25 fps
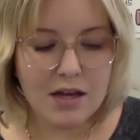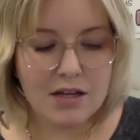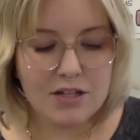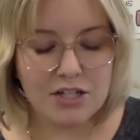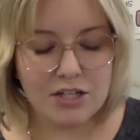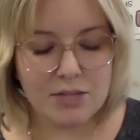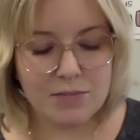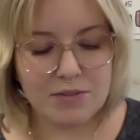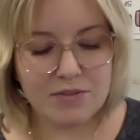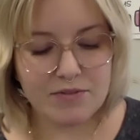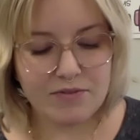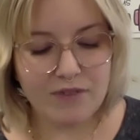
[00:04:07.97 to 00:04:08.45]

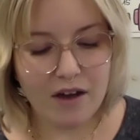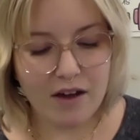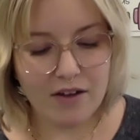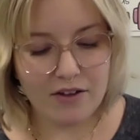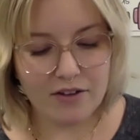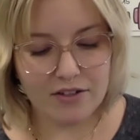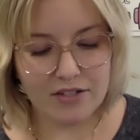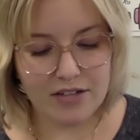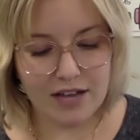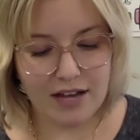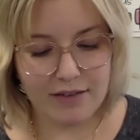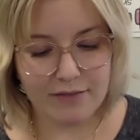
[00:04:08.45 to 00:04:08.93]
Jim's
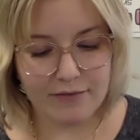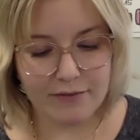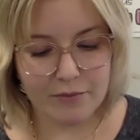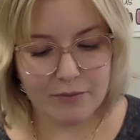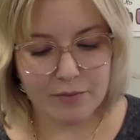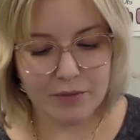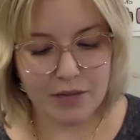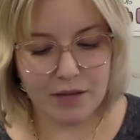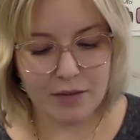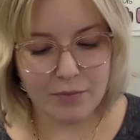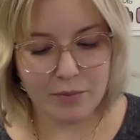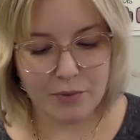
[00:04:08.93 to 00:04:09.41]
father died from
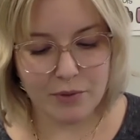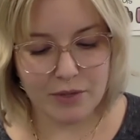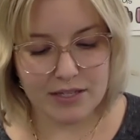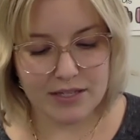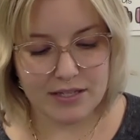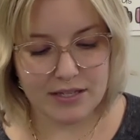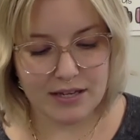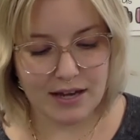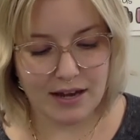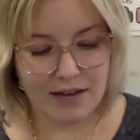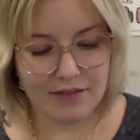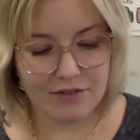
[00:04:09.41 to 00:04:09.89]
blood
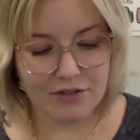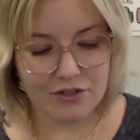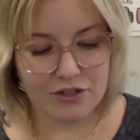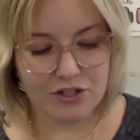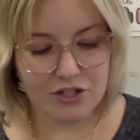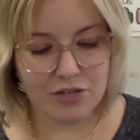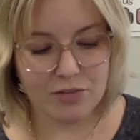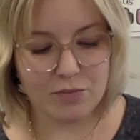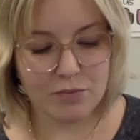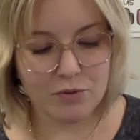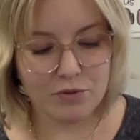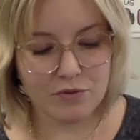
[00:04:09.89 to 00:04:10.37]
poisoning after
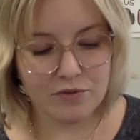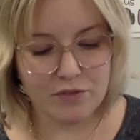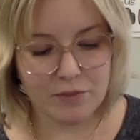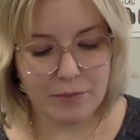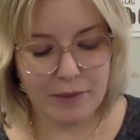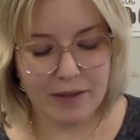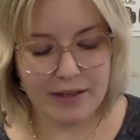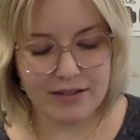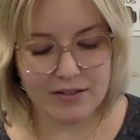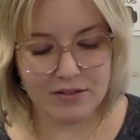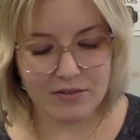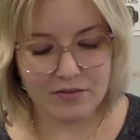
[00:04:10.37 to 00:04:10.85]
Jim moved to
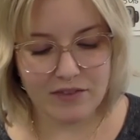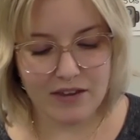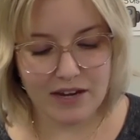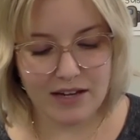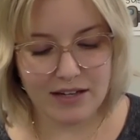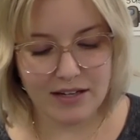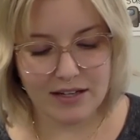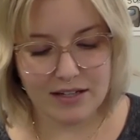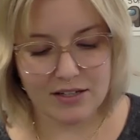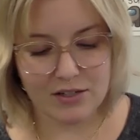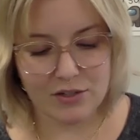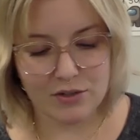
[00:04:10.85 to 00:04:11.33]

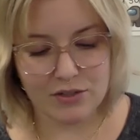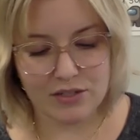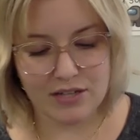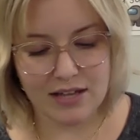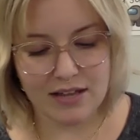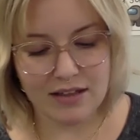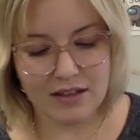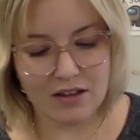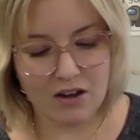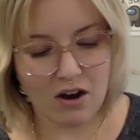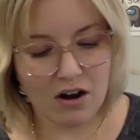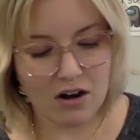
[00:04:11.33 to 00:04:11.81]
Pennsylvania to
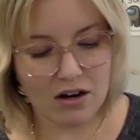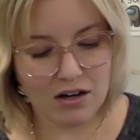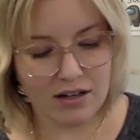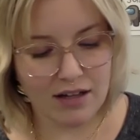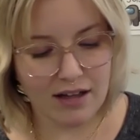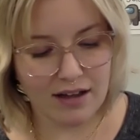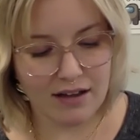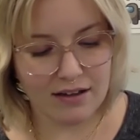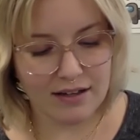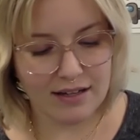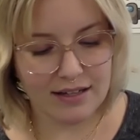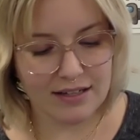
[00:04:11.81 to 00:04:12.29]
attend the
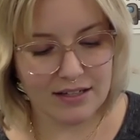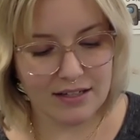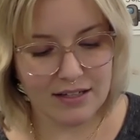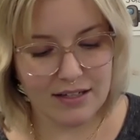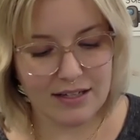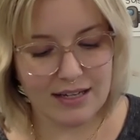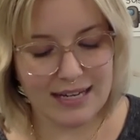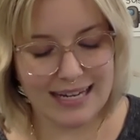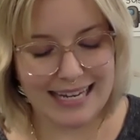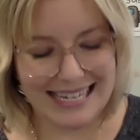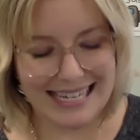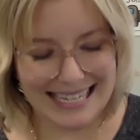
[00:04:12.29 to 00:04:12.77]
Carlisle
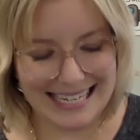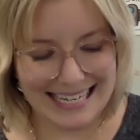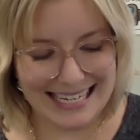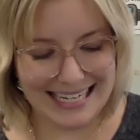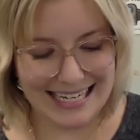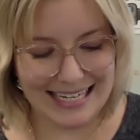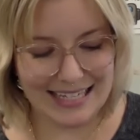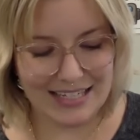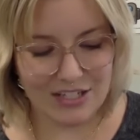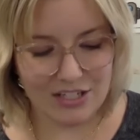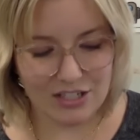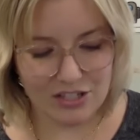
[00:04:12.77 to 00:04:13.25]
Indian
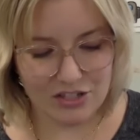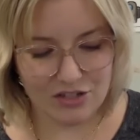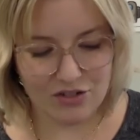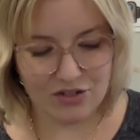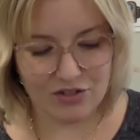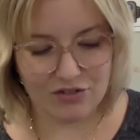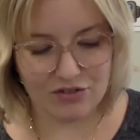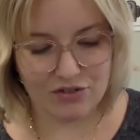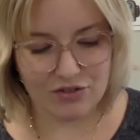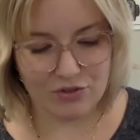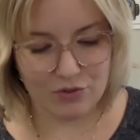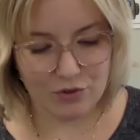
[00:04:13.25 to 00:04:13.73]

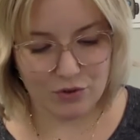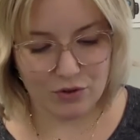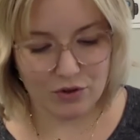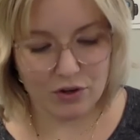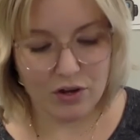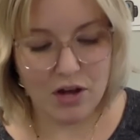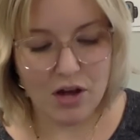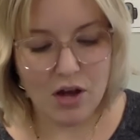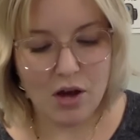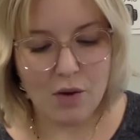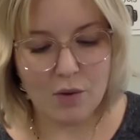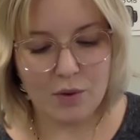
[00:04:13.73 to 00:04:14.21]
Industrial School.
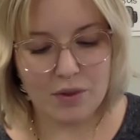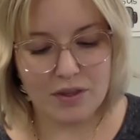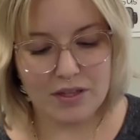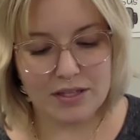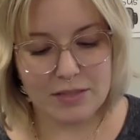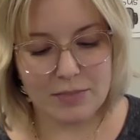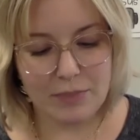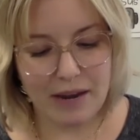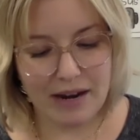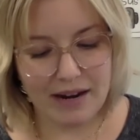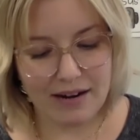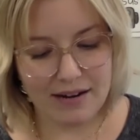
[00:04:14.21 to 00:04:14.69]
With
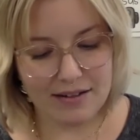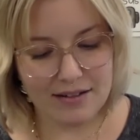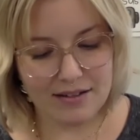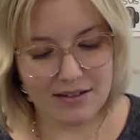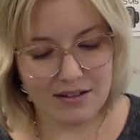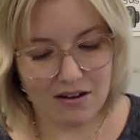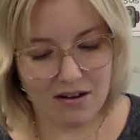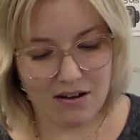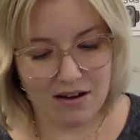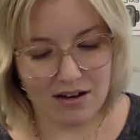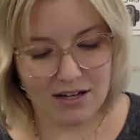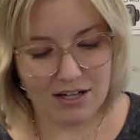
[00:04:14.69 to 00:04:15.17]
his parents
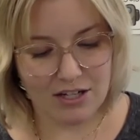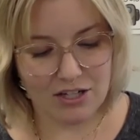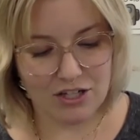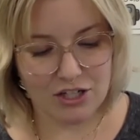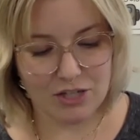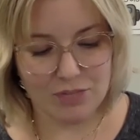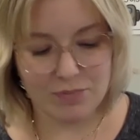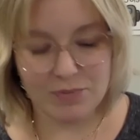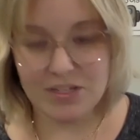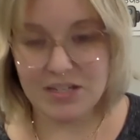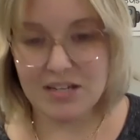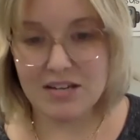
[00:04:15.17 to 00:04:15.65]
gone,
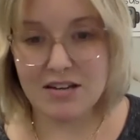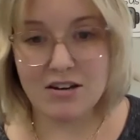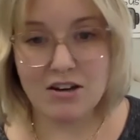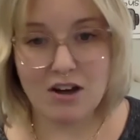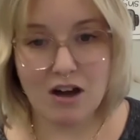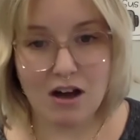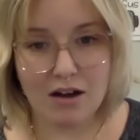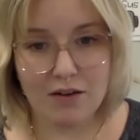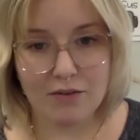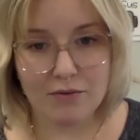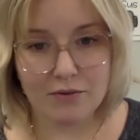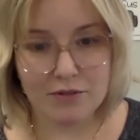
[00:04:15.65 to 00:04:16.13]
Jim did
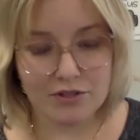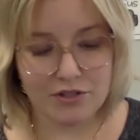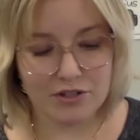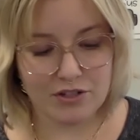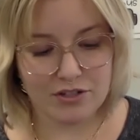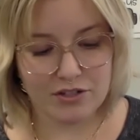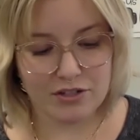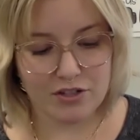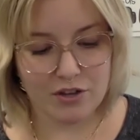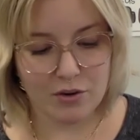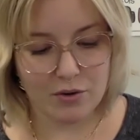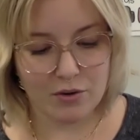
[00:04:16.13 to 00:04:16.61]
not
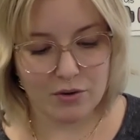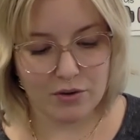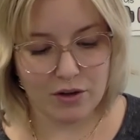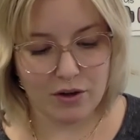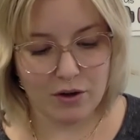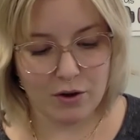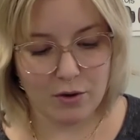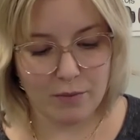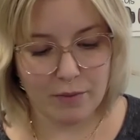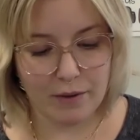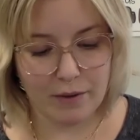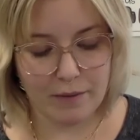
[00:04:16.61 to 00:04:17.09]
return to
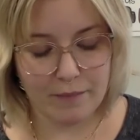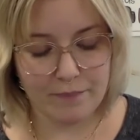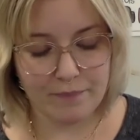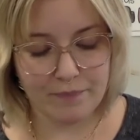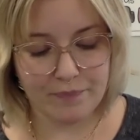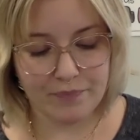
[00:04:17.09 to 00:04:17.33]
Oklahoma.